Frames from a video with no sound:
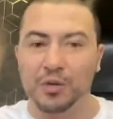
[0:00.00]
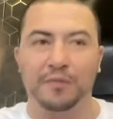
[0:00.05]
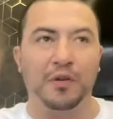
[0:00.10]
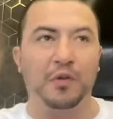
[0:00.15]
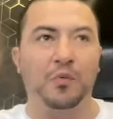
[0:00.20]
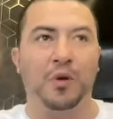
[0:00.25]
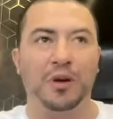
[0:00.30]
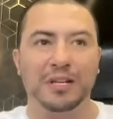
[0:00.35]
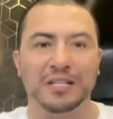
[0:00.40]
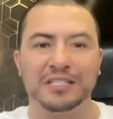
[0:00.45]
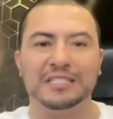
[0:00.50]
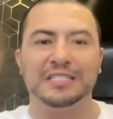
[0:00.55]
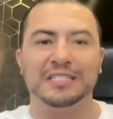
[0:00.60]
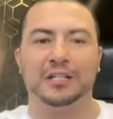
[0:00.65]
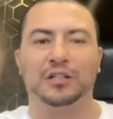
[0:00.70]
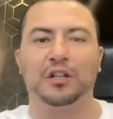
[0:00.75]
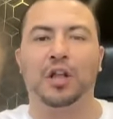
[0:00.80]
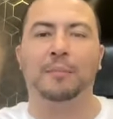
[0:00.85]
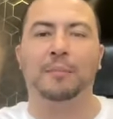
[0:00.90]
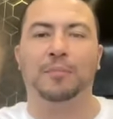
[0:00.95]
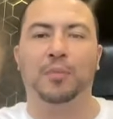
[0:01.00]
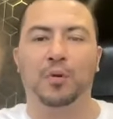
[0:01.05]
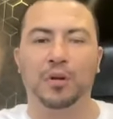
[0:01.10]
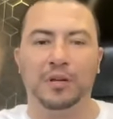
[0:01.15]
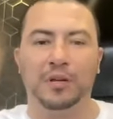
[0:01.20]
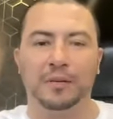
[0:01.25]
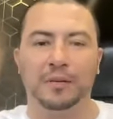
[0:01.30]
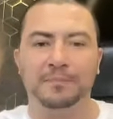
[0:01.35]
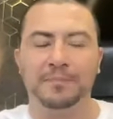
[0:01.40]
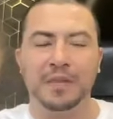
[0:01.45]
Everyone is still on
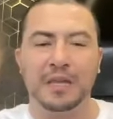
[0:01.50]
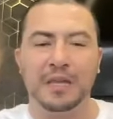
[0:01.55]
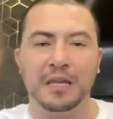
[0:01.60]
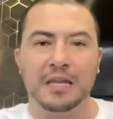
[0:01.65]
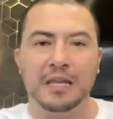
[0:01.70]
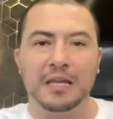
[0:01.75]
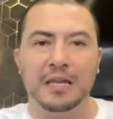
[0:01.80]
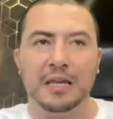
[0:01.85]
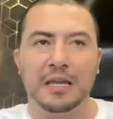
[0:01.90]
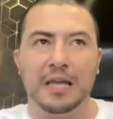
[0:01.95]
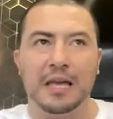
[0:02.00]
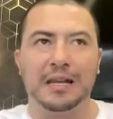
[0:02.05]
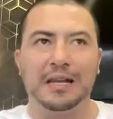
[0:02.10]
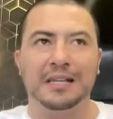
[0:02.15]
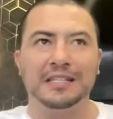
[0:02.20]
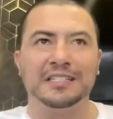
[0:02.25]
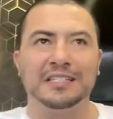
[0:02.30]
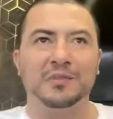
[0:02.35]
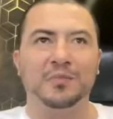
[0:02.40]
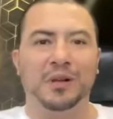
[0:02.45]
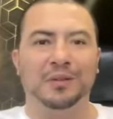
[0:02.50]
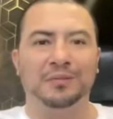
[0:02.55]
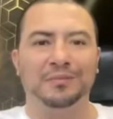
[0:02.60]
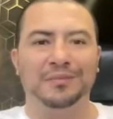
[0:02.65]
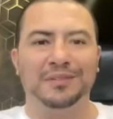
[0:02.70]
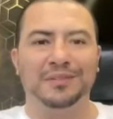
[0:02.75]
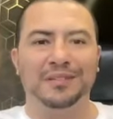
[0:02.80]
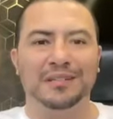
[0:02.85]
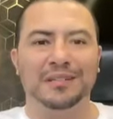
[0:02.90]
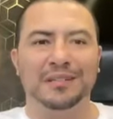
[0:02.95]
board. And I said,
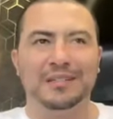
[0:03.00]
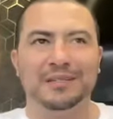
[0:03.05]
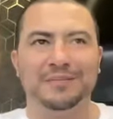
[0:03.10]
well,